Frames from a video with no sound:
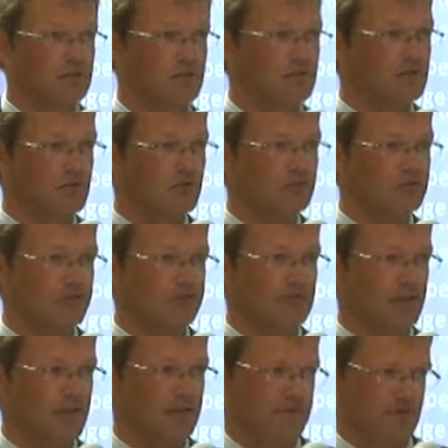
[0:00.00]
But they're all
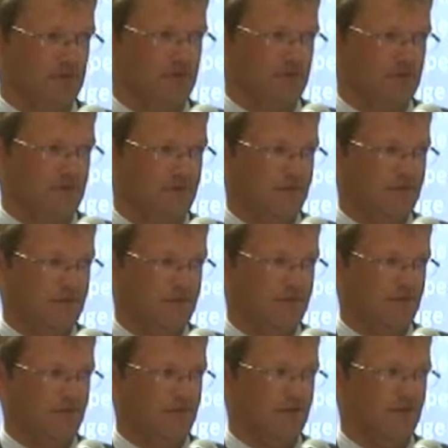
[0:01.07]
different languages.
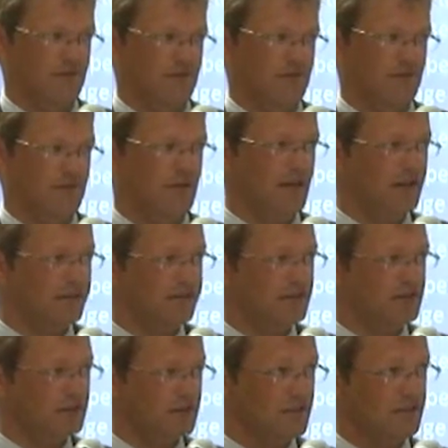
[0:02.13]

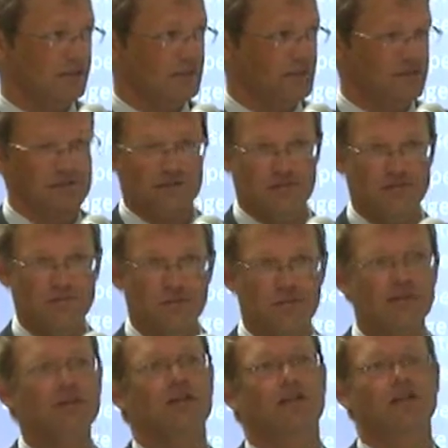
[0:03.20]
Every legal system
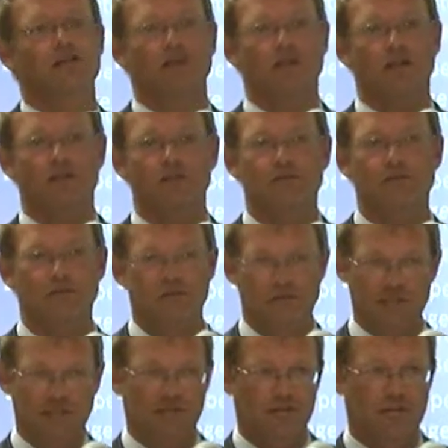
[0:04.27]
has its own
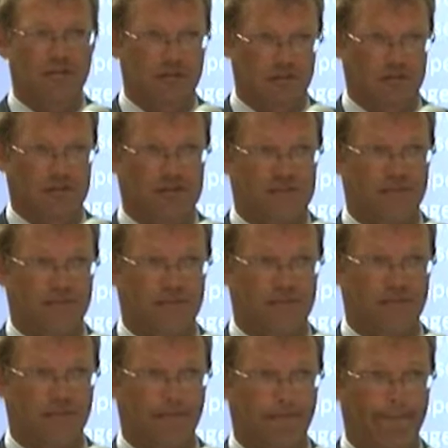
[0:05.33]
legal language.
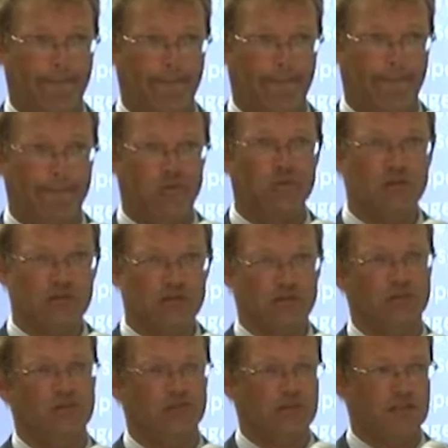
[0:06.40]
To give you
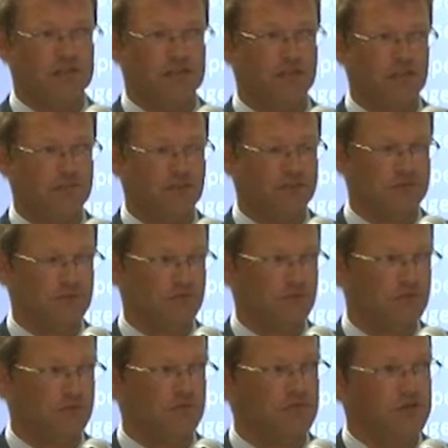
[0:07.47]
another example to make
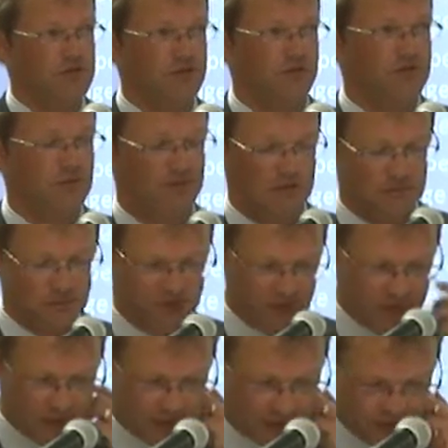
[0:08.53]
you understand what I'm
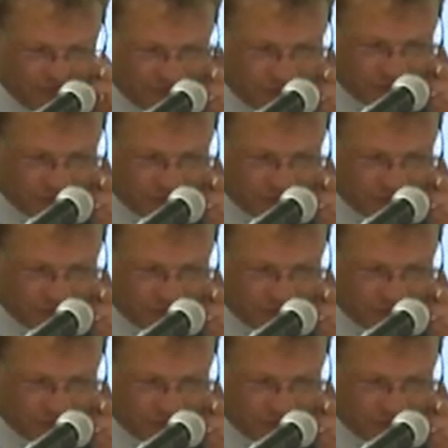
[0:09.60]
saying is, for